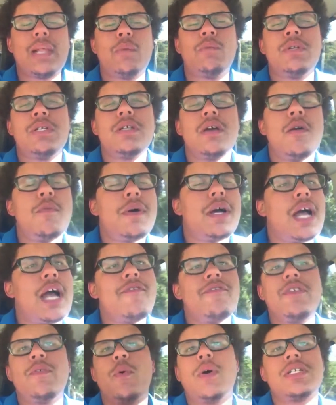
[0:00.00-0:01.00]
oh my, I
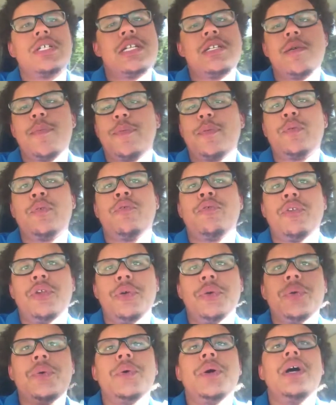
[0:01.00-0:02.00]
haven't even watched an in-depth
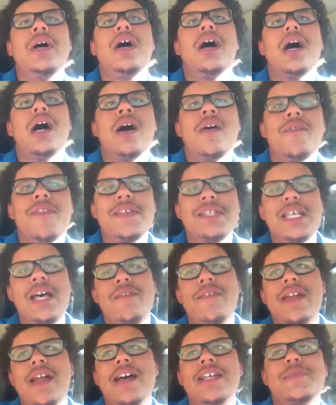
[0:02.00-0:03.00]
review of The
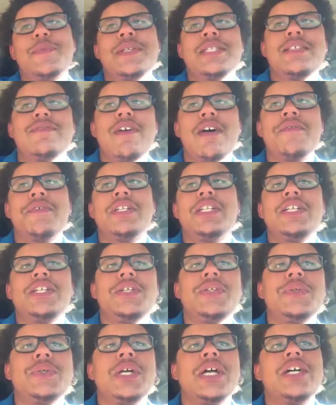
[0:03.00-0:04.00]
Seven Husbands of Evelyn
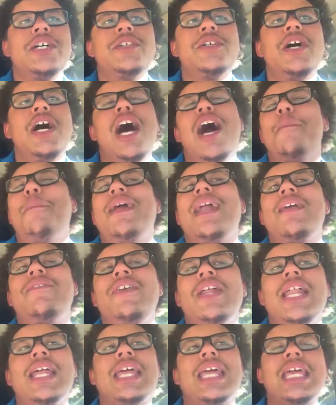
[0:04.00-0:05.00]
Hugo, but I
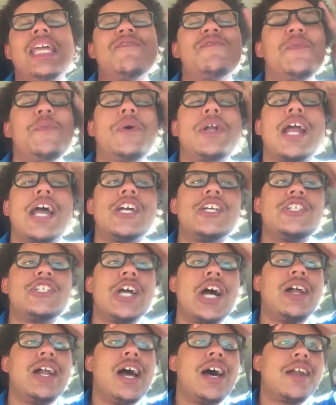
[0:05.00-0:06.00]
feel like even when I
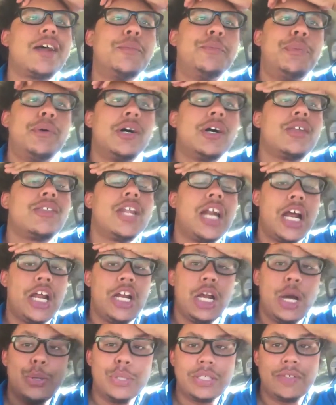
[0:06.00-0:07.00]
shout out a book that I
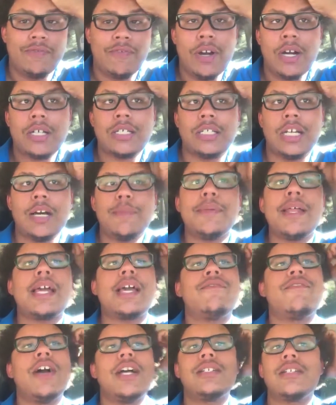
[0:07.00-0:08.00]
know is fucked up,
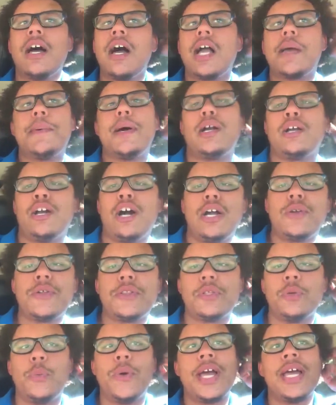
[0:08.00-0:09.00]
like if I talk about Gone
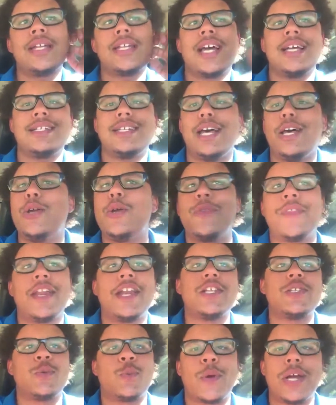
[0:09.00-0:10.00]
with the Wind, I tell you
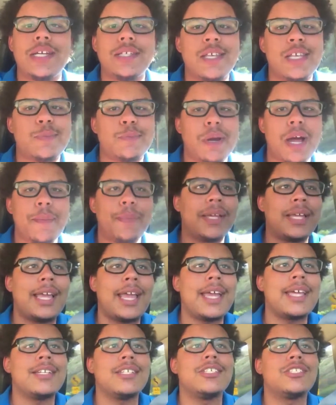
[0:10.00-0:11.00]
that it's racist
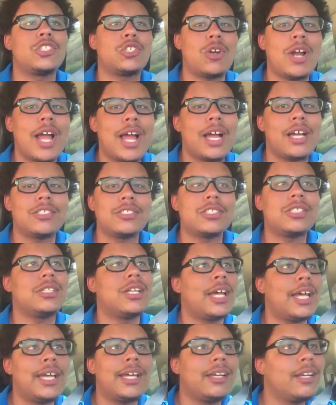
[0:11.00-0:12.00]
propaganda trash.
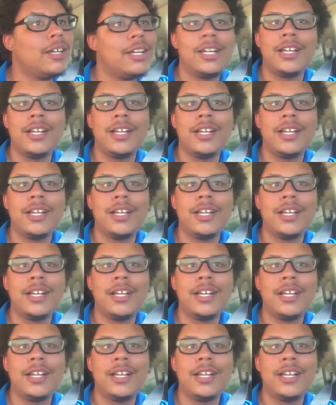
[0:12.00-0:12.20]
Like,